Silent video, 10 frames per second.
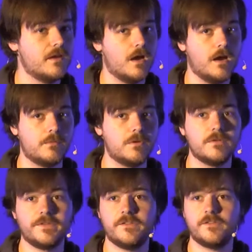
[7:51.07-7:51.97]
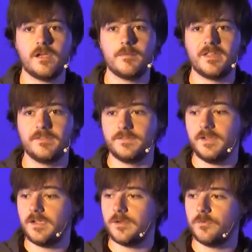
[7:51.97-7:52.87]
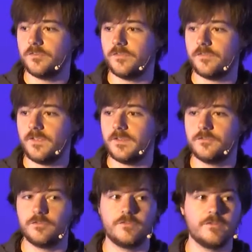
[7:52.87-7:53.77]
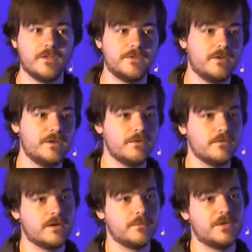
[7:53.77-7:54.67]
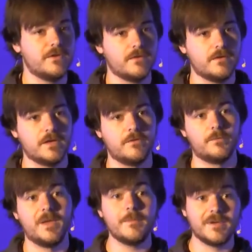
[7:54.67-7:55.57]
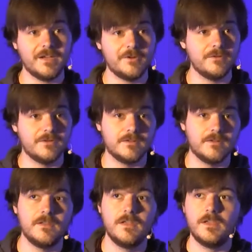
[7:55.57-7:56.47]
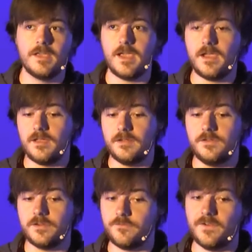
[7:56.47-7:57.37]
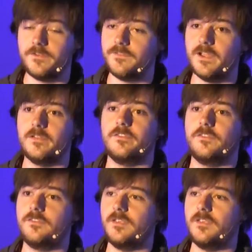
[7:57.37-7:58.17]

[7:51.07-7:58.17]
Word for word: Um, Google Desktop at the time was this thing that you installed on your own computer. It was made by Google. And you could find files.